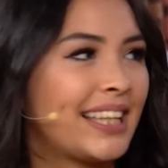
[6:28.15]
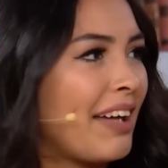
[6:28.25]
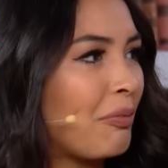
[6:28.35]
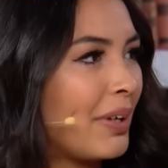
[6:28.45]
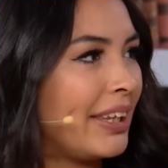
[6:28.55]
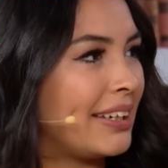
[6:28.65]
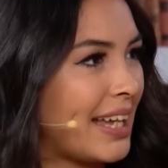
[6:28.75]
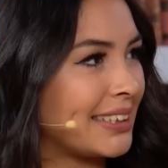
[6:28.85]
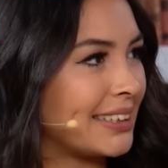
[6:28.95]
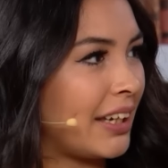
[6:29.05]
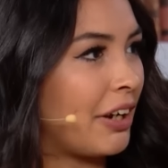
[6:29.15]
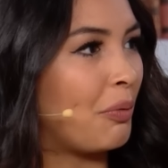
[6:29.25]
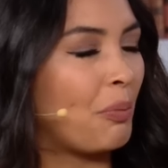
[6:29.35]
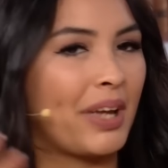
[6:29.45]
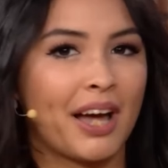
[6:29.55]
that really mm-hmm. necessary
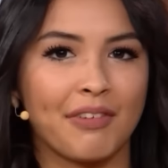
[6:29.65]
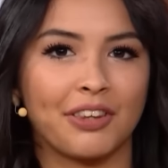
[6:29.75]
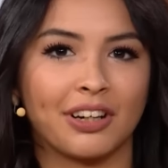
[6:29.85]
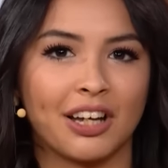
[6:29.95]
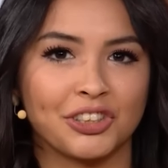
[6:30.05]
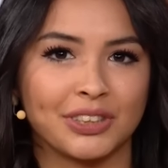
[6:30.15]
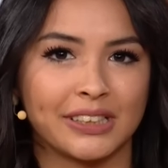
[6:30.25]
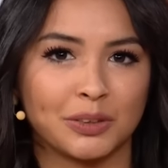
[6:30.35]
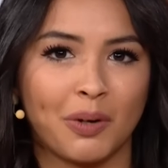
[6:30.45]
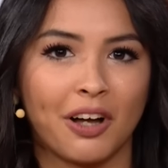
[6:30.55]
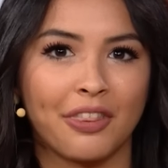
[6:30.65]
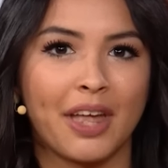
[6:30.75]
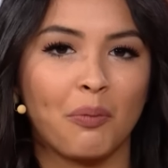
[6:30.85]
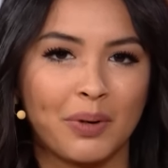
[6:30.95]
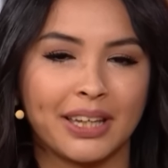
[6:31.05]
when we have other countries as well
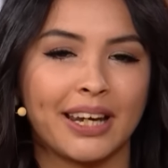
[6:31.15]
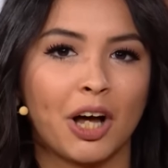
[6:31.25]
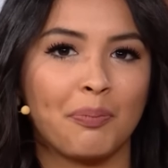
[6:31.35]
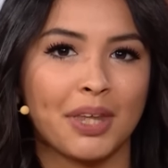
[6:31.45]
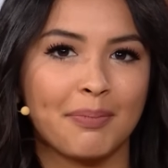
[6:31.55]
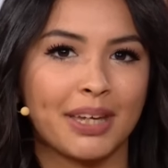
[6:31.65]
that we can help them